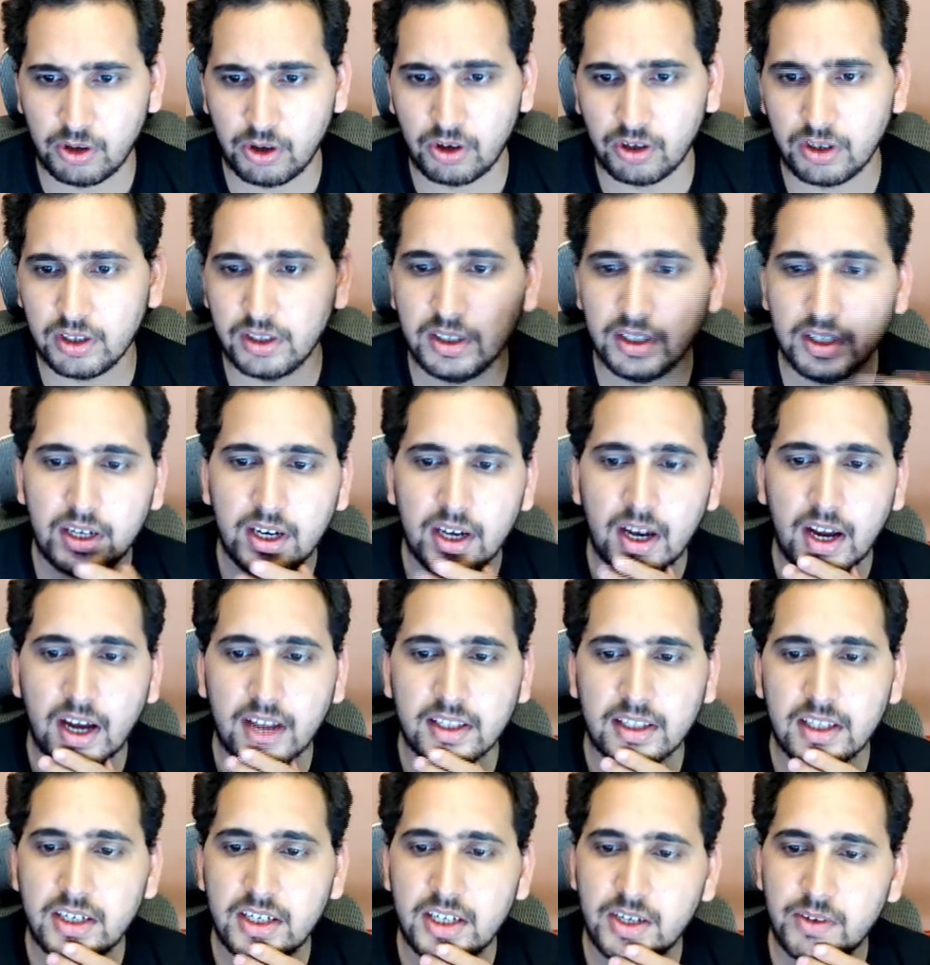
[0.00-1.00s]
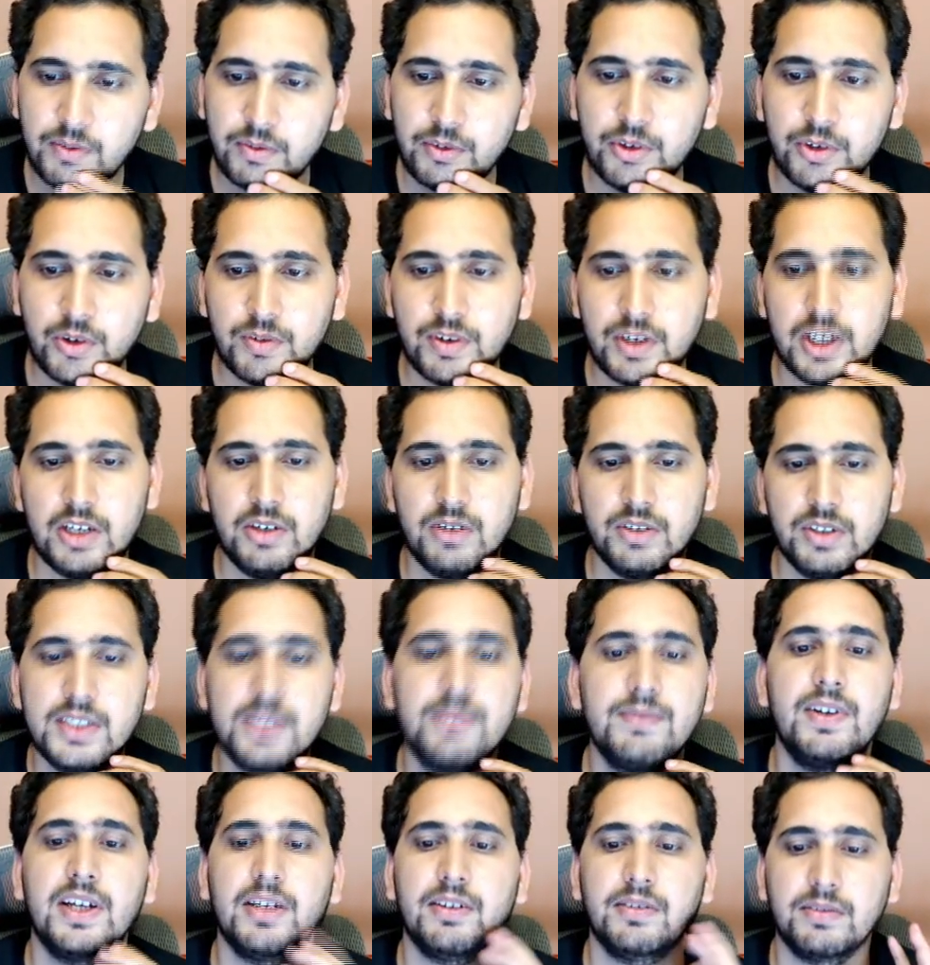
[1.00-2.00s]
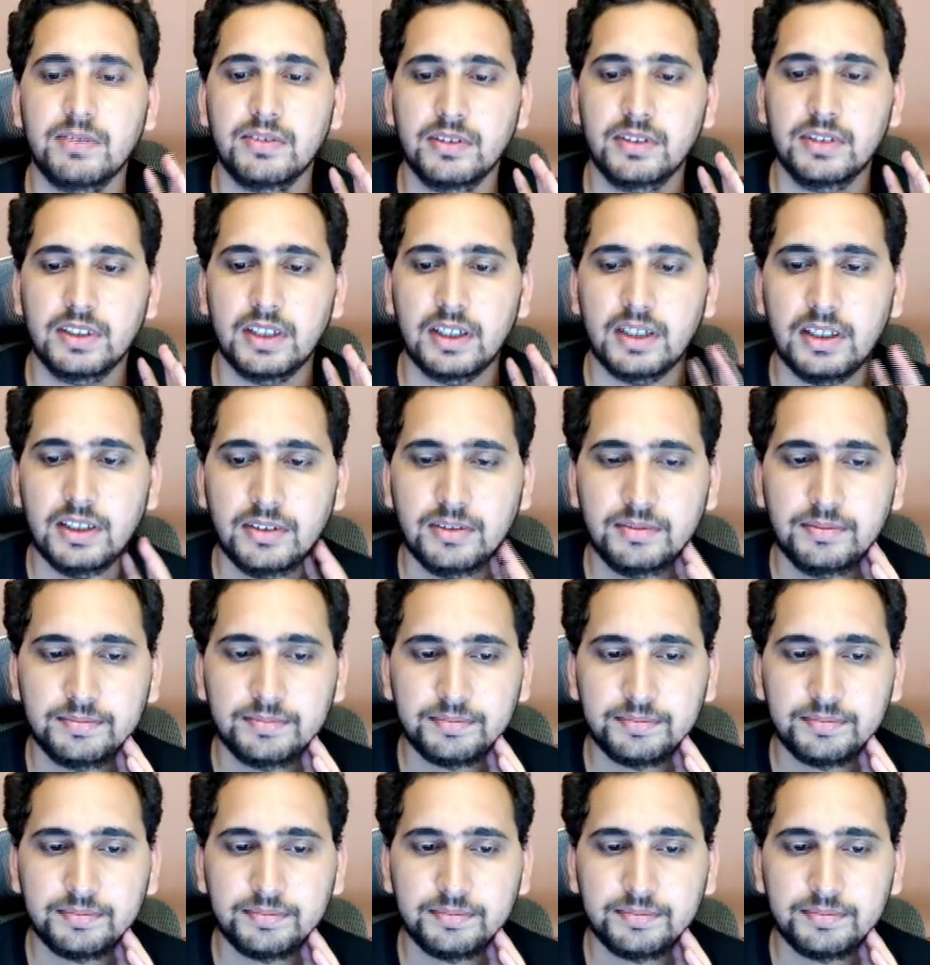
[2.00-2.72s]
log, and the new value is 5, right?